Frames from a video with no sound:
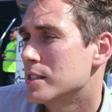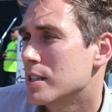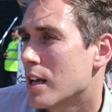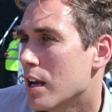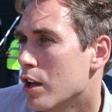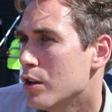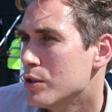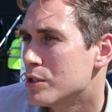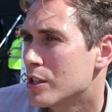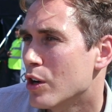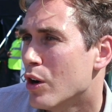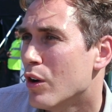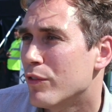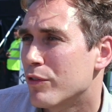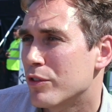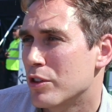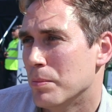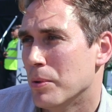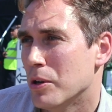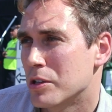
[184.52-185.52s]
is closing
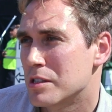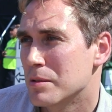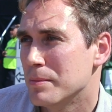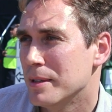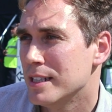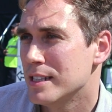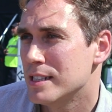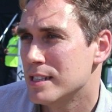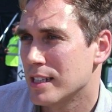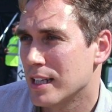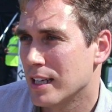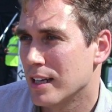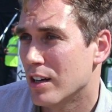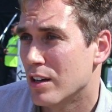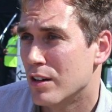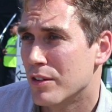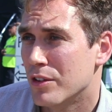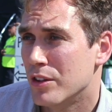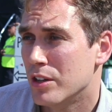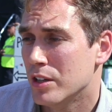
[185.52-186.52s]
off the possibility
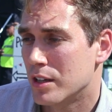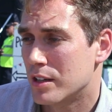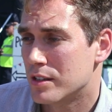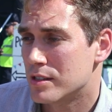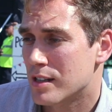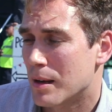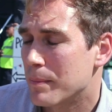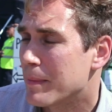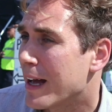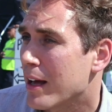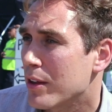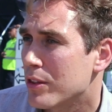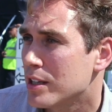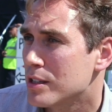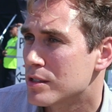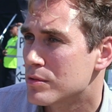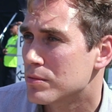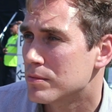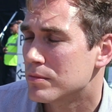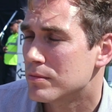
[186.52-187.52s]
that somehow
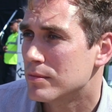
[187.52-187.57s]
these